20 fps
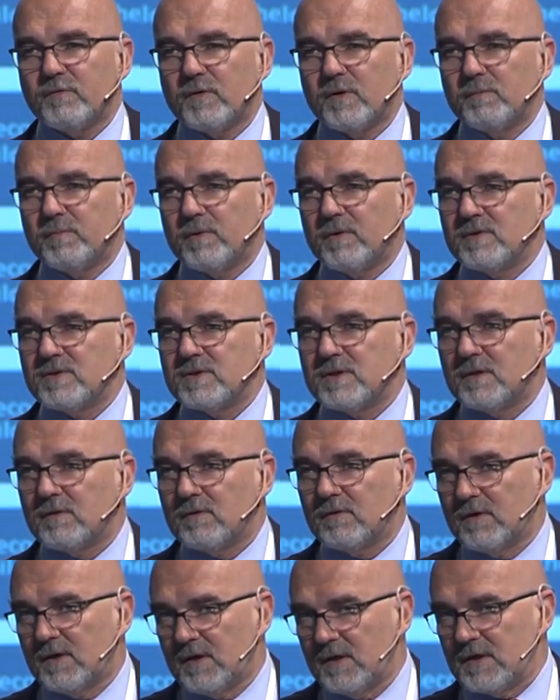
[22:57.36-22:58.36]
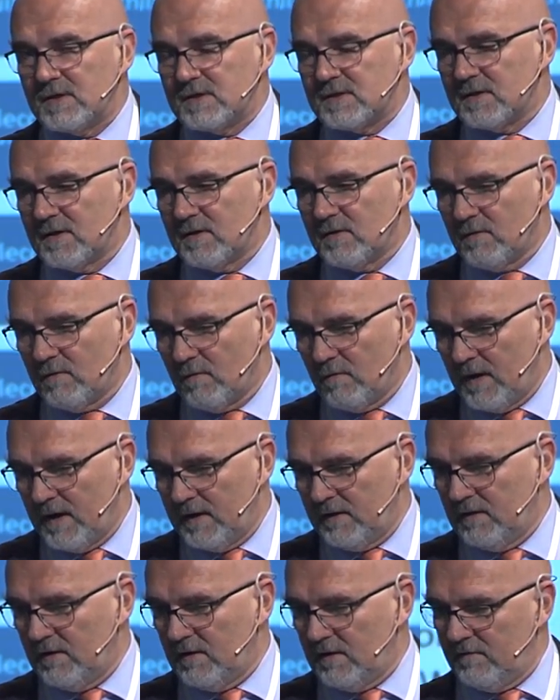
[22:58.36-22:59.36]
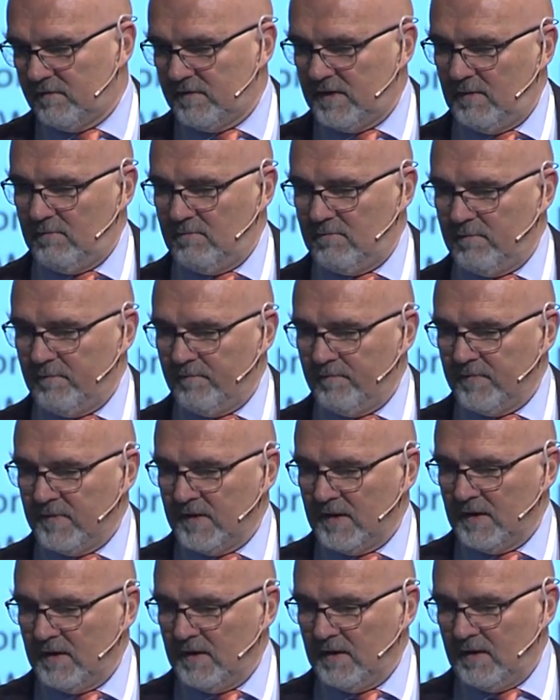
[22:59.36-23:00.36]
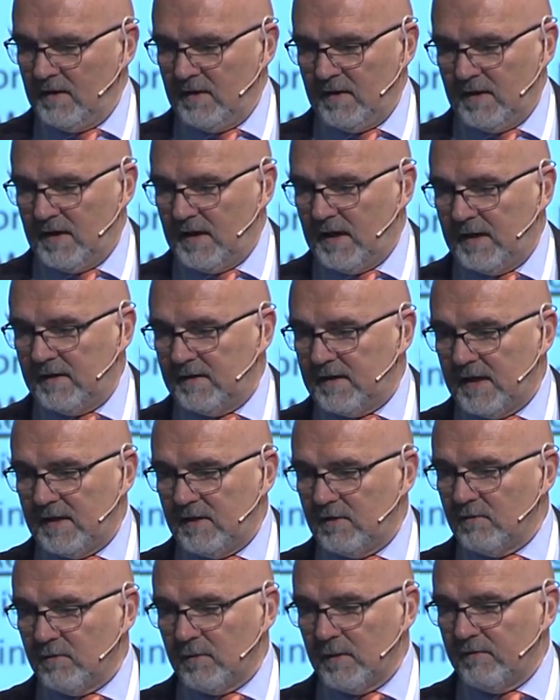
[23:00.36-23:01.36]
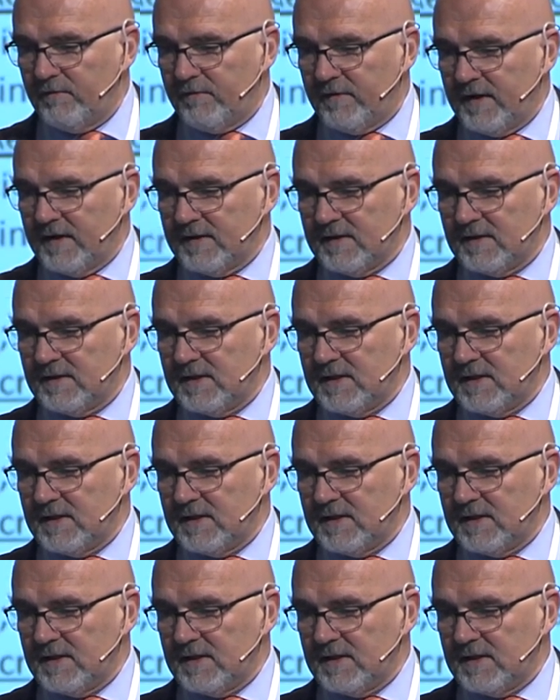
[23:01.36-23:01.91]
4.0 is one of them. And then you will find the